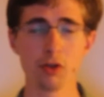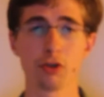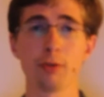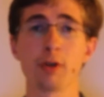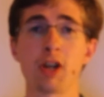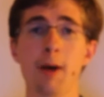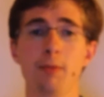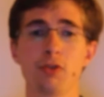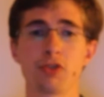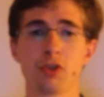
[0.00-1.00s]

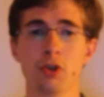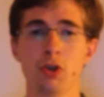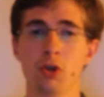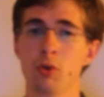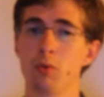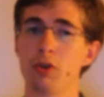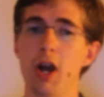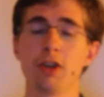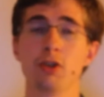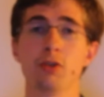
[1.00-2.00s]
Thermocouples were
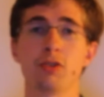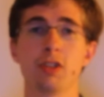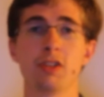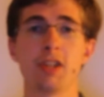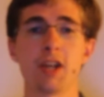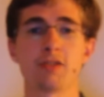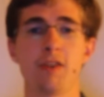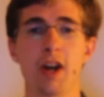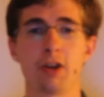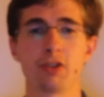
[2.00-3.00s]
not used in the test
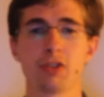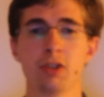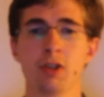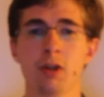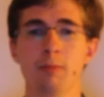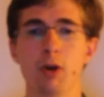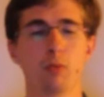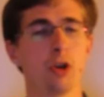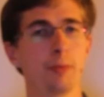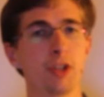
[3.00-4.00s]
fires,
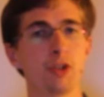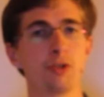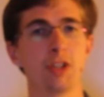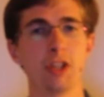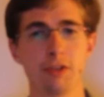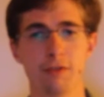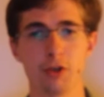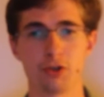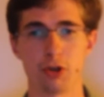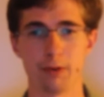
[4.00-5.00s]
but will be used in the
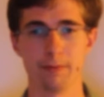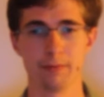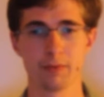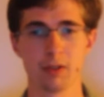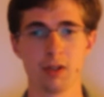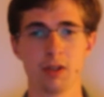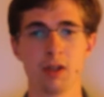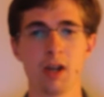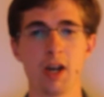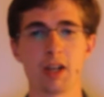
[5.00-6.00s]
future.
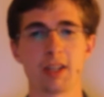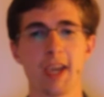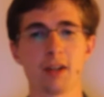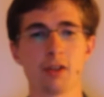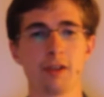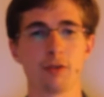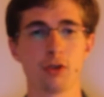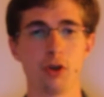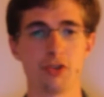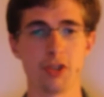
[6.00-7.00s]
A cantilever
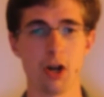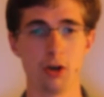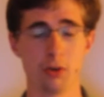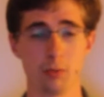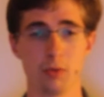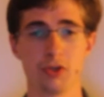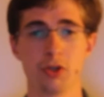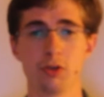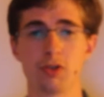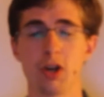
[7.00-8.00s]
load cell was
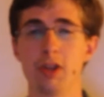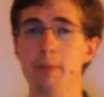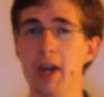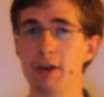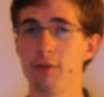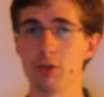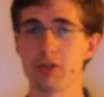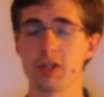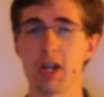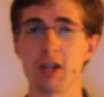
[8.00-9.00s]
used on the
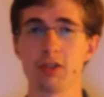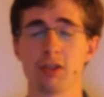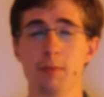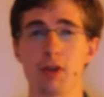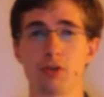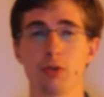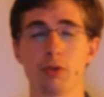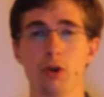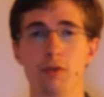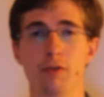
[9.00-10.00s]
manifold stand to measure the
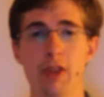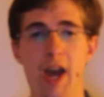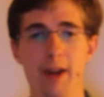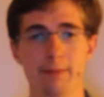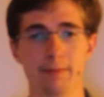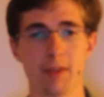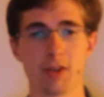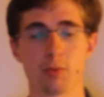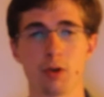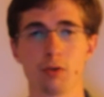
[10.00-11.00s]
load for that,
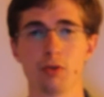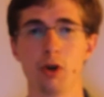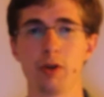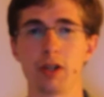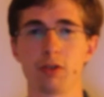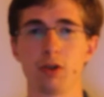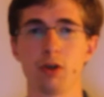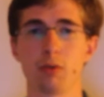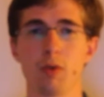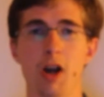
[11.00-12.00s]
as we were loading
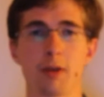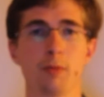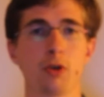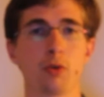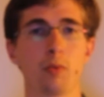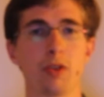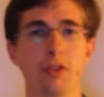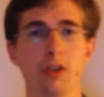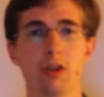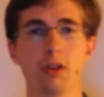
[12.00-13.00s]
the rocket motor
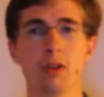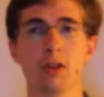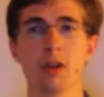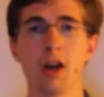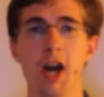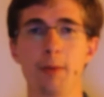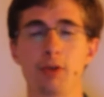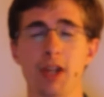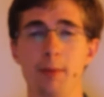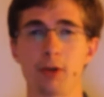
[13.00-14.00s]
with the
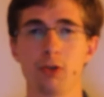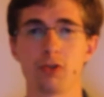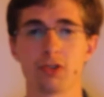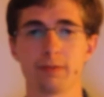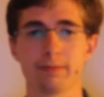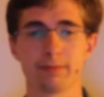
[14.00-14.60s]
hybrid chemicals.